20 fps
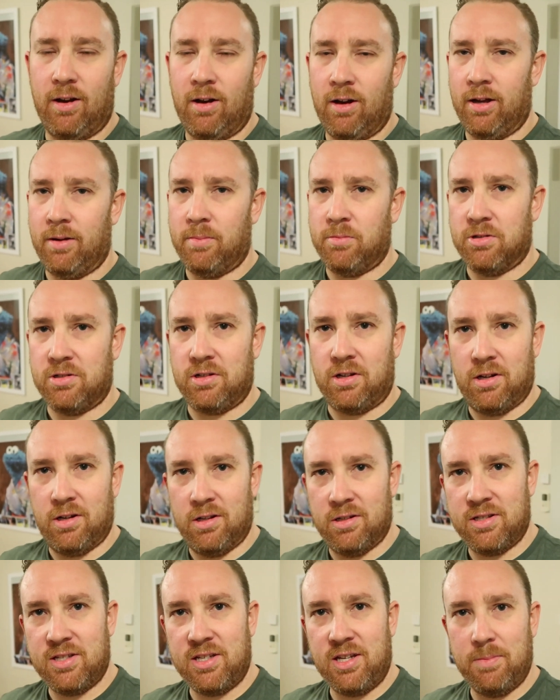I am just
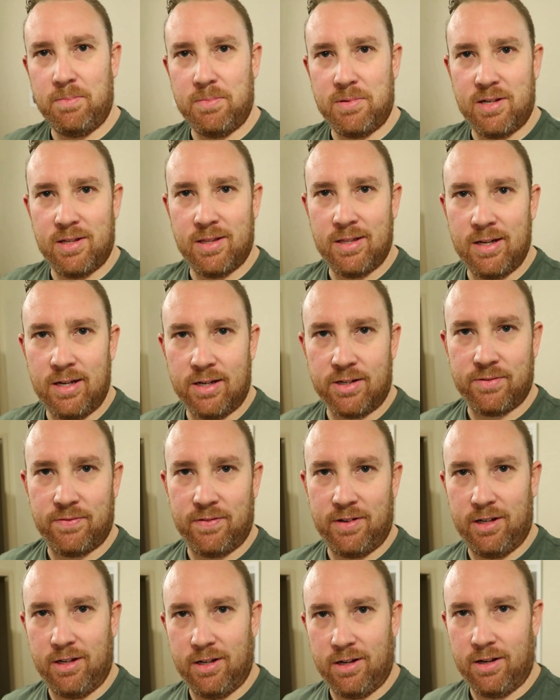gonna skip to the next
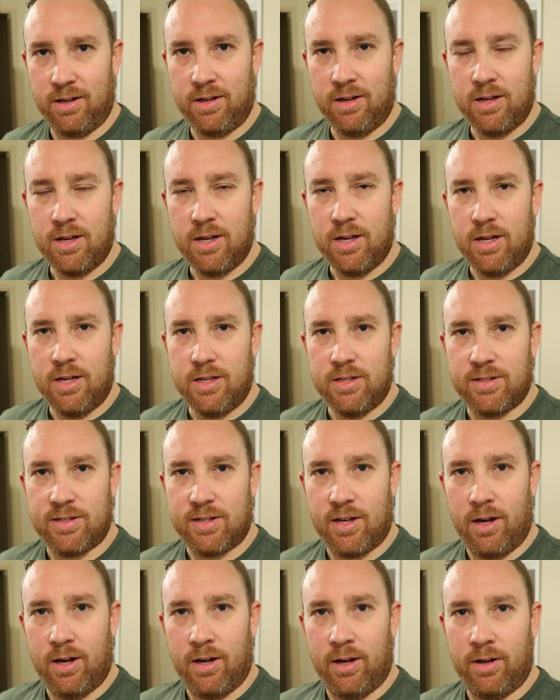video.
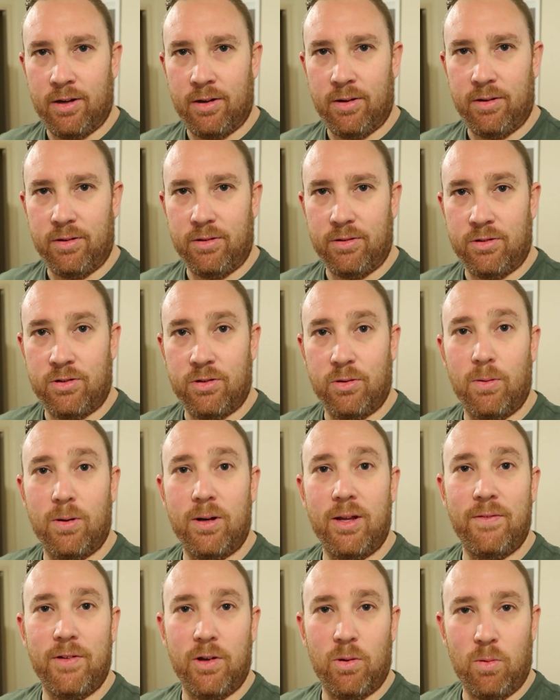So do
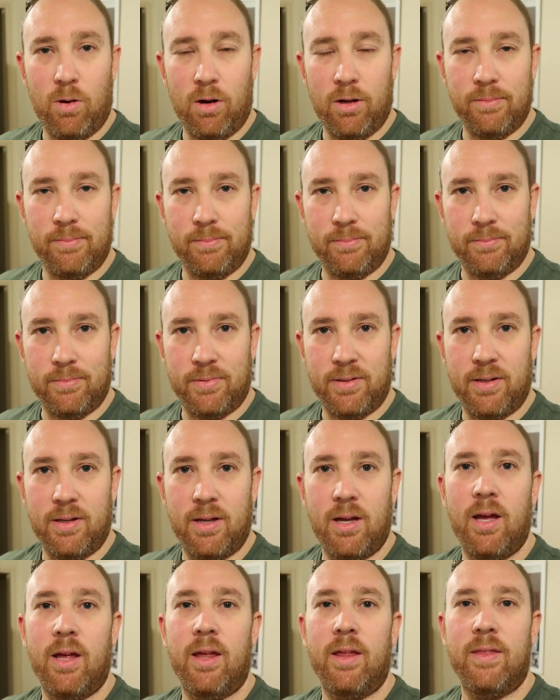whatever you want.
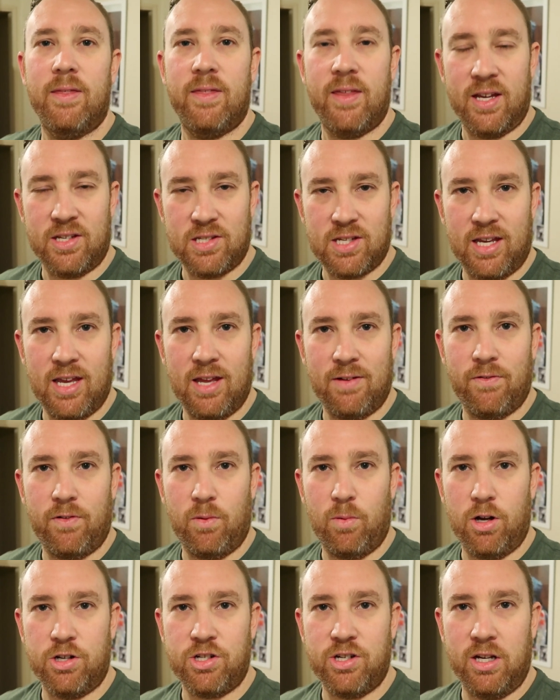Thanks again for
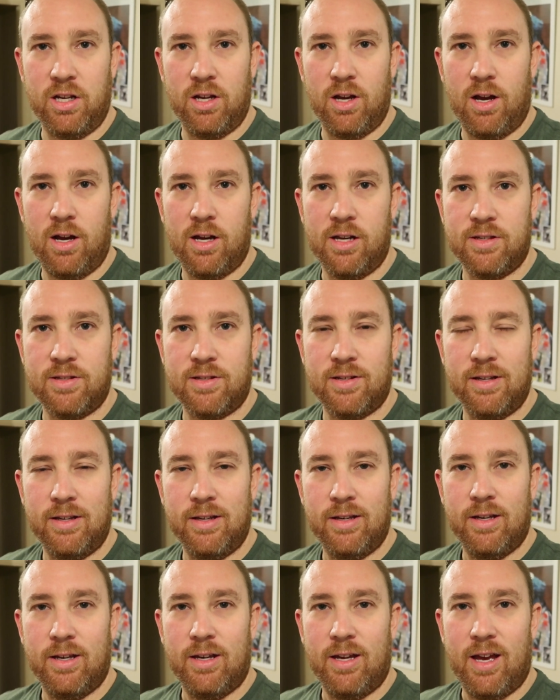watching guys,
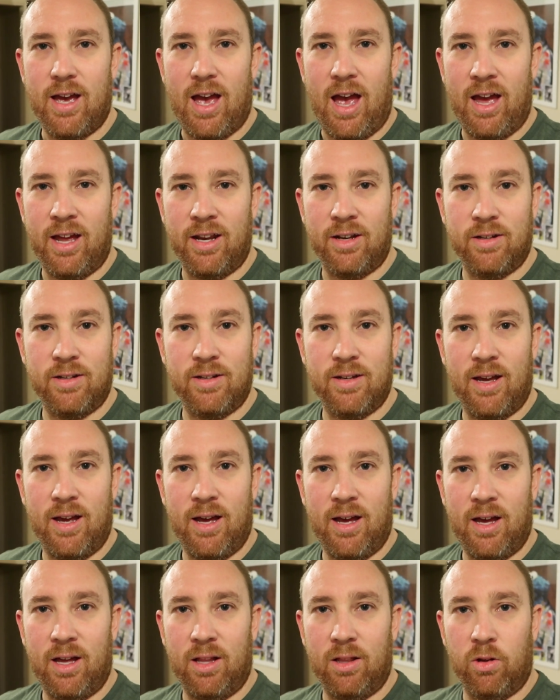and
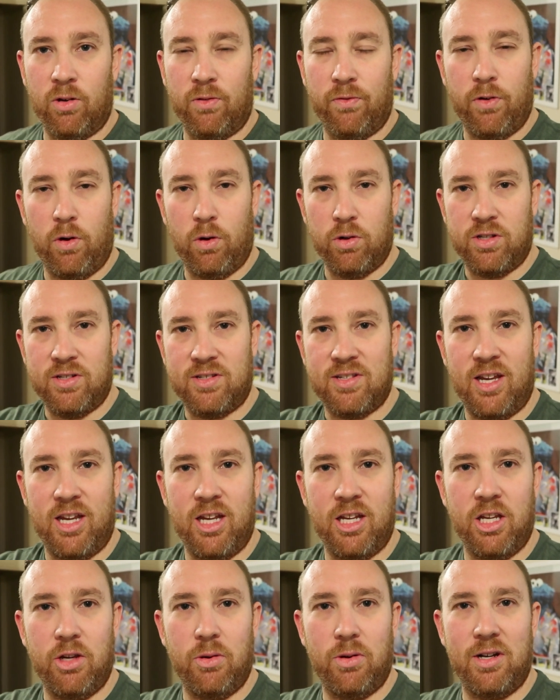look forward to
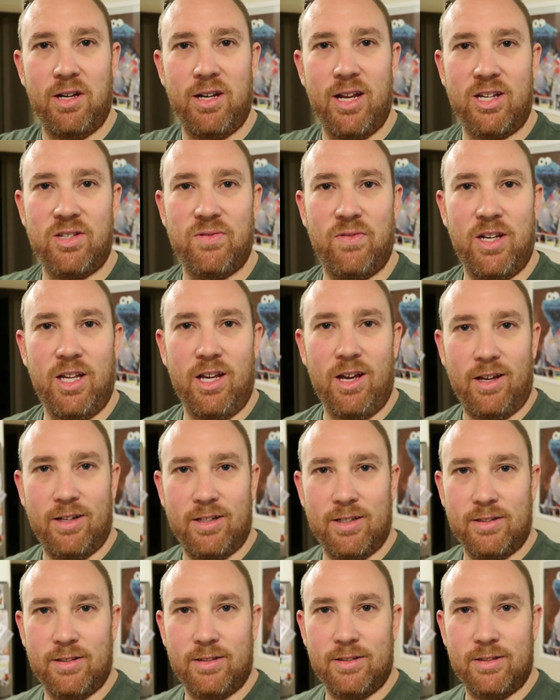seeing you in the next video.